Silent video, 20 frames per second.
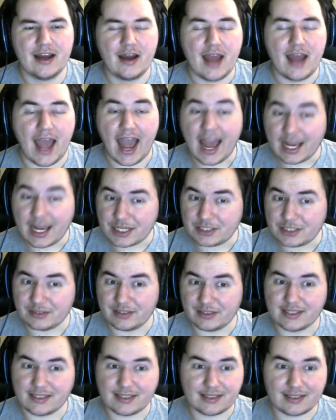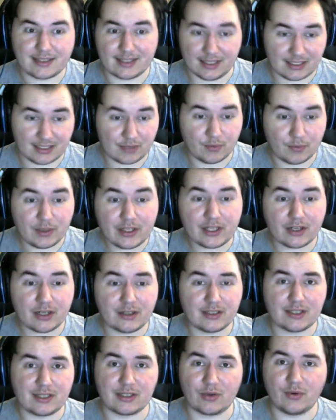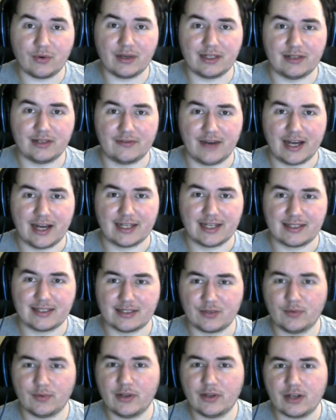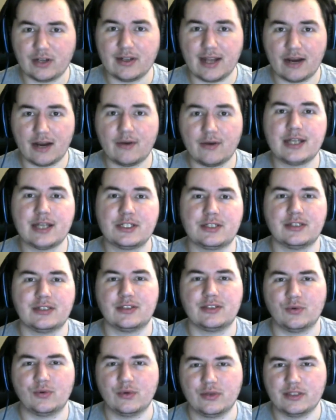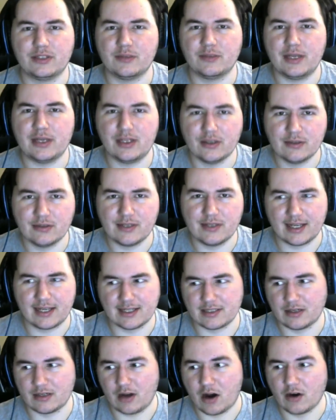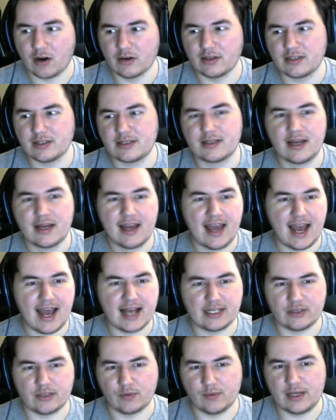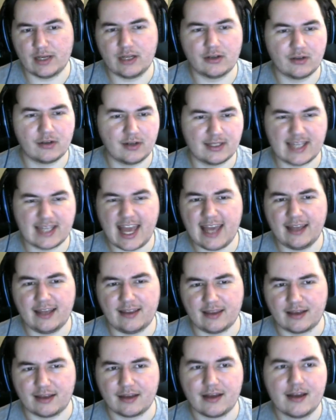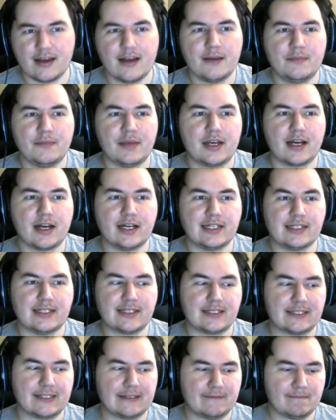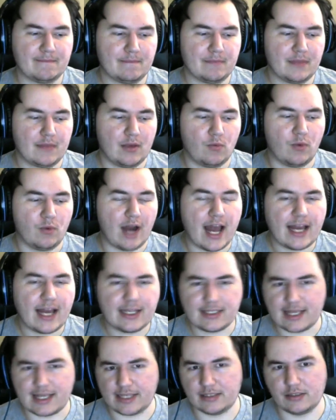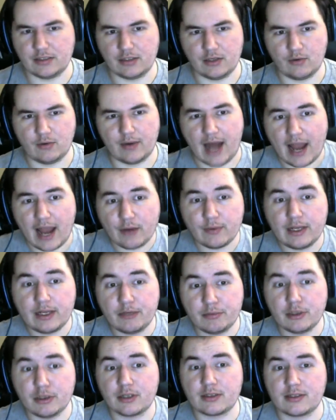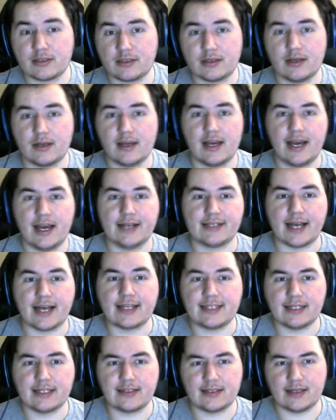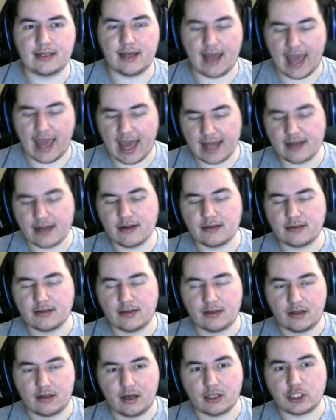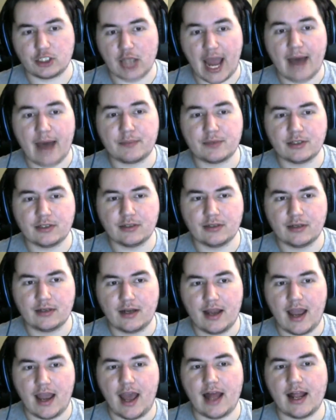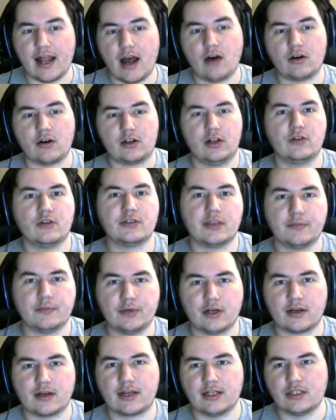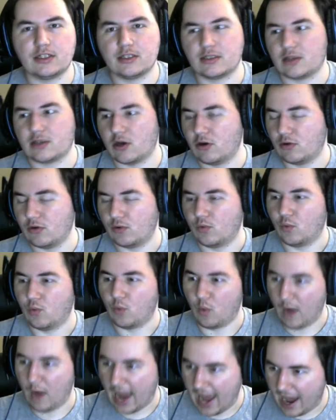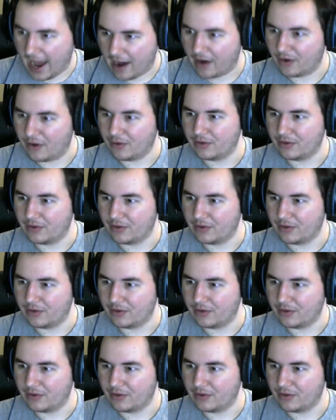Actually, it's a really good story device. It's a really good narration tool to be using as an artist, as a reader, as anything. Because what I tend to do when I read books is I tend to end a chapter and I'll close the book and just go, wow,